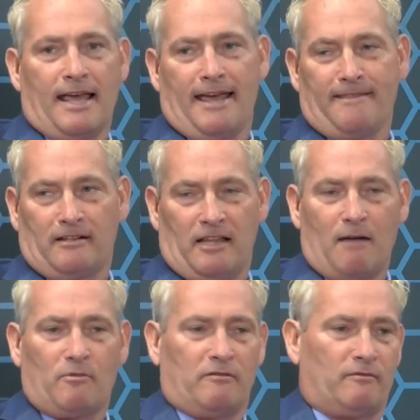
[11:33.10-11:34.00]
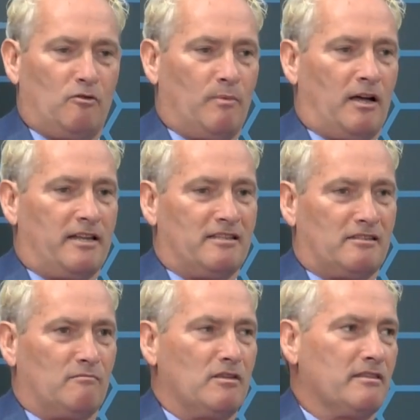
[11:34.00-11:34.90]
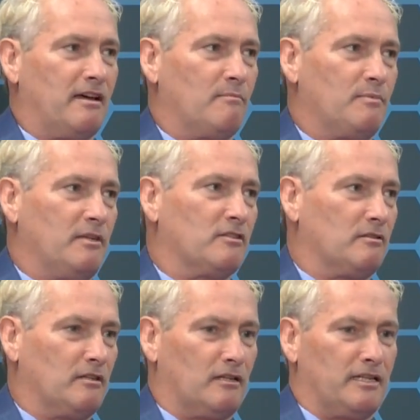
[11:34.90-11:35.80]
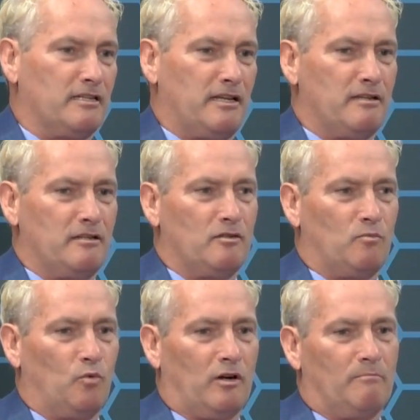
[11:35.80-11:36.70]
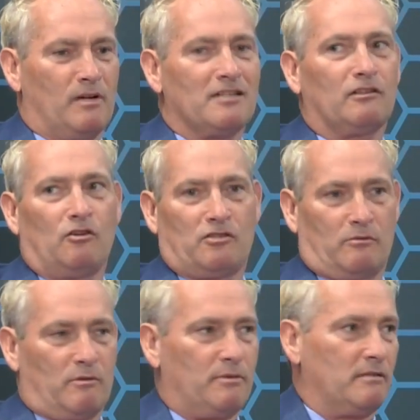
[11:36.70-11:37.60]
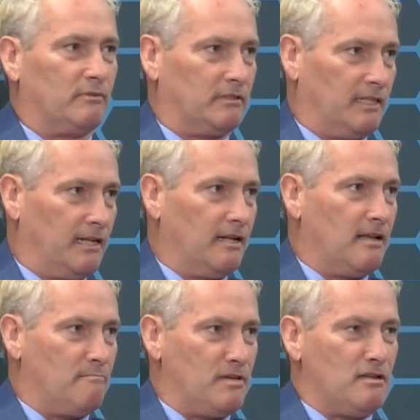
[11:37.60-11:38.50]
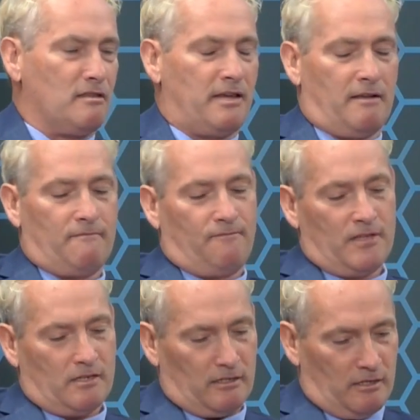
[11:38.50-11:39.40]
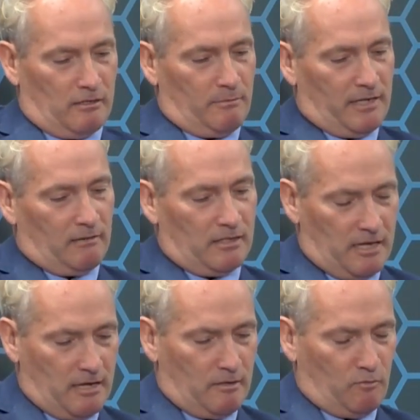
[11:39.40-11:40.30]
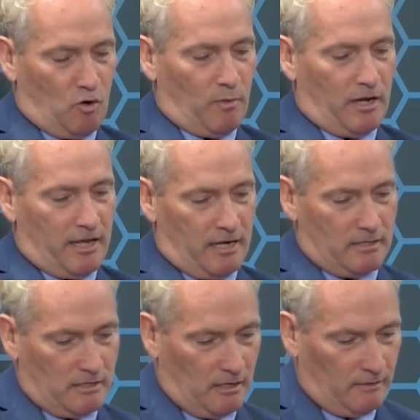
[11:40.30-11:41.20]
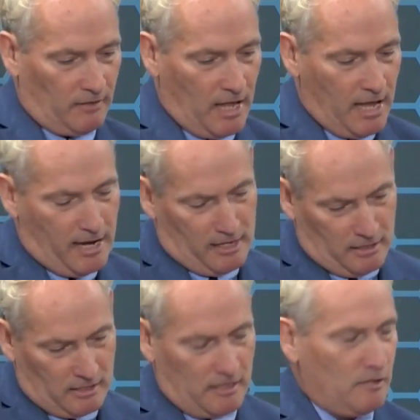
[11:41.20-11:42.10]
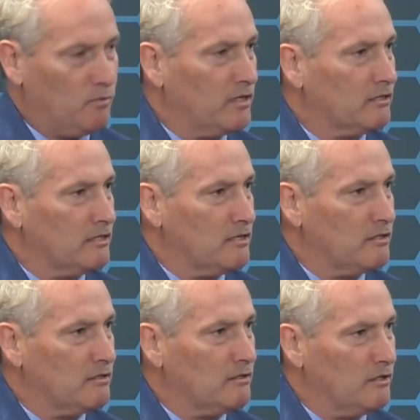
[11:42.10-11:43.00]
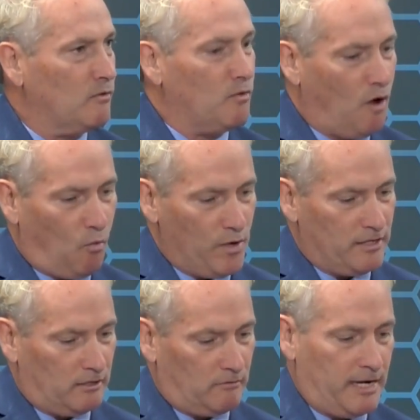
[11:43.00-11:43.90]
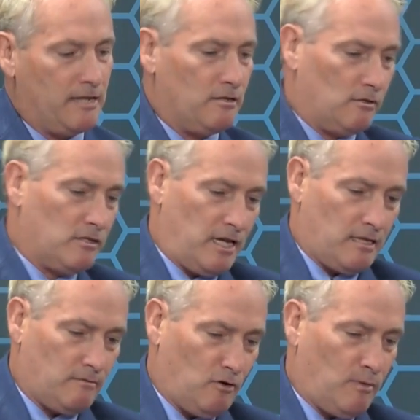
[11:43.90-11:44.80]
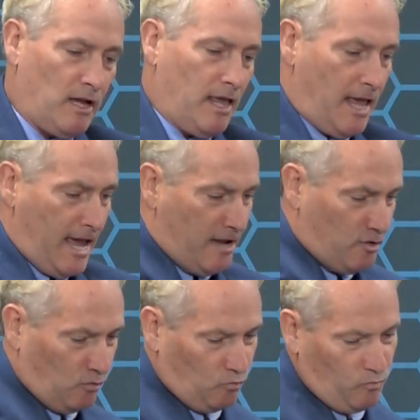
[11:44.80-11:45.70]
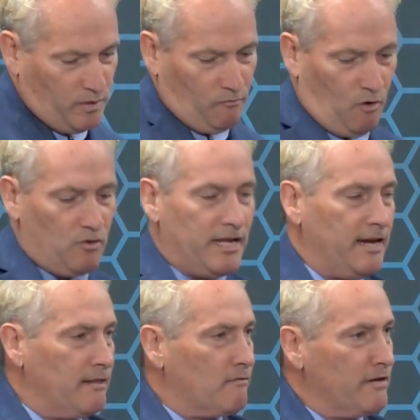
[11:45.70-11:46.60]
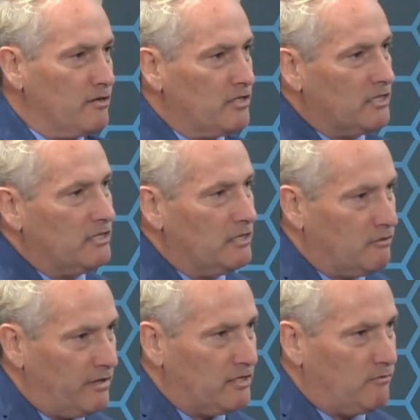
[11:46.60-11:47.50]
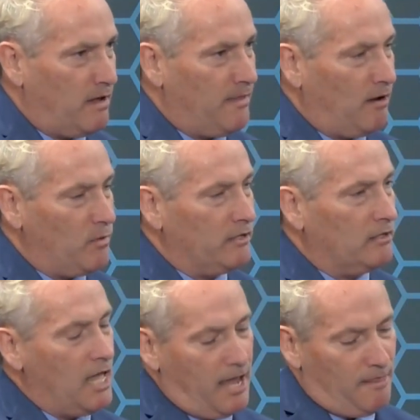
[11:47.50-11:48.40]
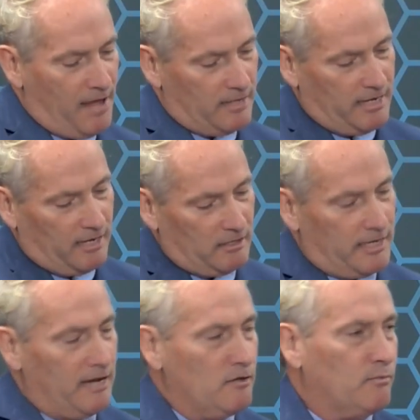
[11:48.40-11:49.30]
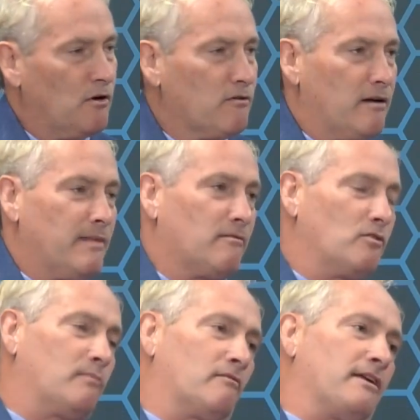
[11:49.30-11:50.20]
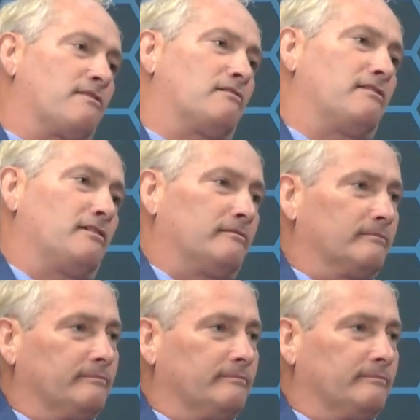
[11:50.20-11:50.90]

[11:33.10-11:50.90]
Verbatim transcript: And the collaborative robot is something that is uh, intended to work much closer with people, meaning that physically you'll be able to take the robot head itself, and let's say you want to clean, you know, a wheel, right? You'll take the robot and you'll rotate it 360 degrees around that wheel, and that's actually how you program that robot right there and then.